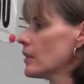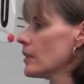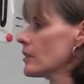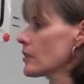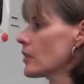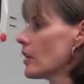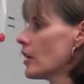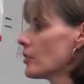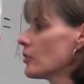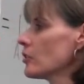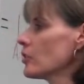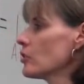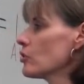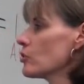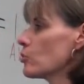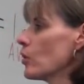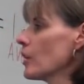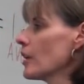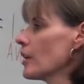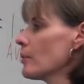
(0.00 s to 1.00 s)
is
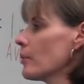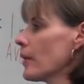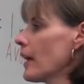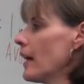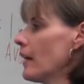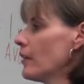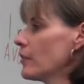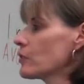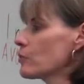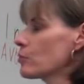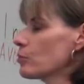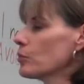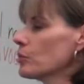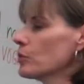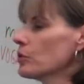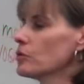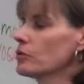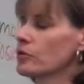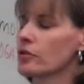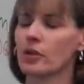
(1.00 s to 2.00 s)
120 pounds,
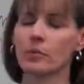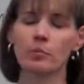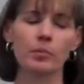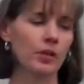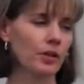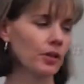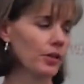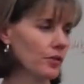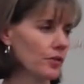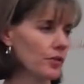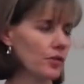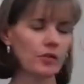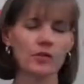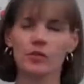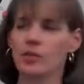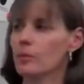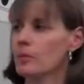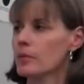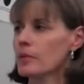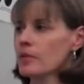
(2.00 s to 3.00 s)
we'll use the imperial
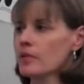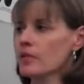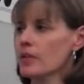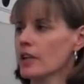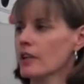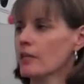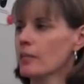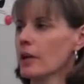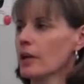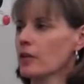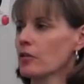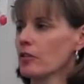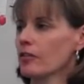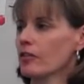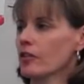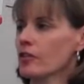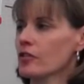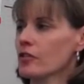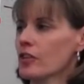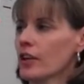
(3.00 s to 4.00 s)
system instead of metric
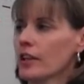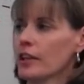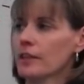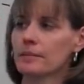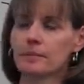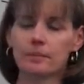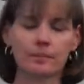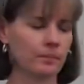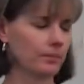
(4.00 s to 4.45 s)
for a second.